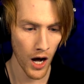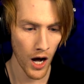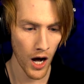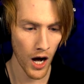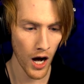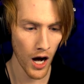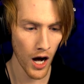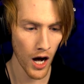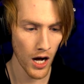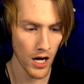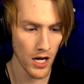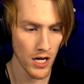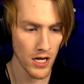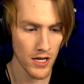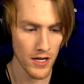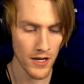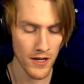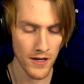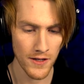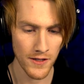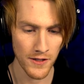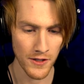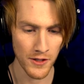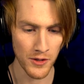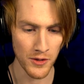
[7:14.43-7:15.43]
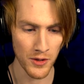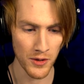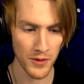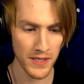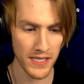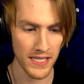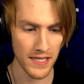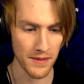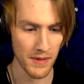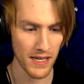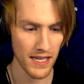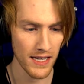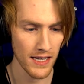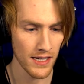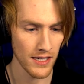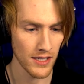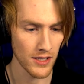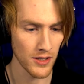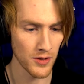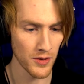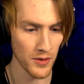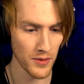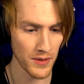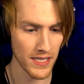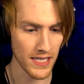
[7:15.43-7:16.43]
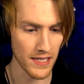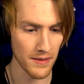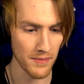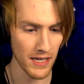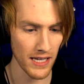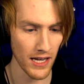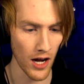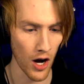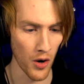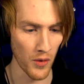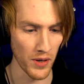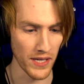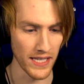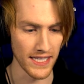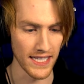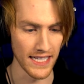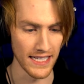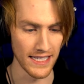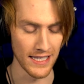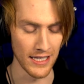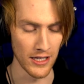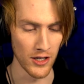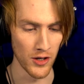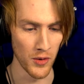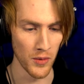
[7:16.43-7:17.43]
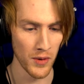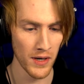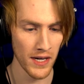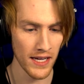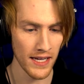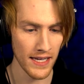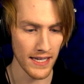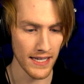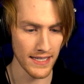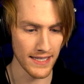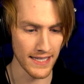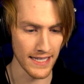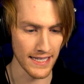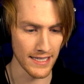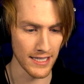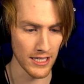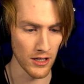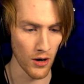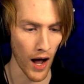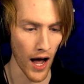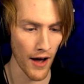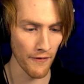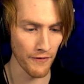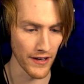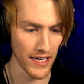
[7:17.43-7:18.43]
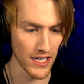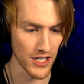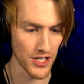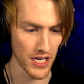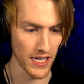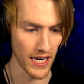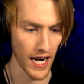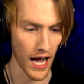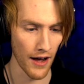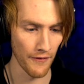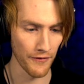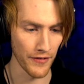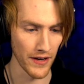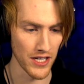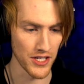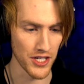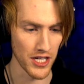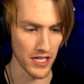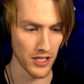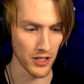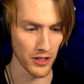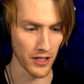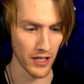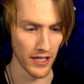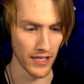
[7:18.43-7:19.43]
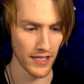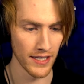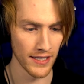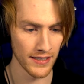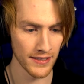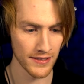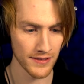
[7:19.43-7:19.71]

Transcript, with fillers: Finish it. You don't see me. You don't see me. Oh, he sees you. He sees you. I'll finish it. I'll finish it. You're good.